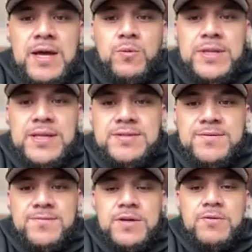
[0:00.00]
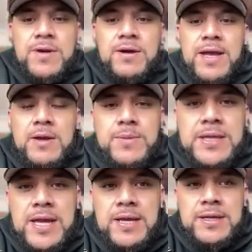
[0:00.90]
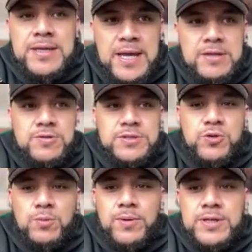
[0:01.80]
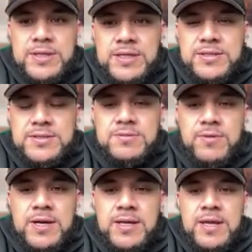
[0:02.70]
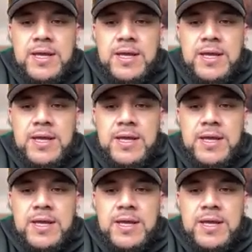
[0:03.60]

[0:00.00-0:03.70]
we need to figure out how many calories your body needs, right?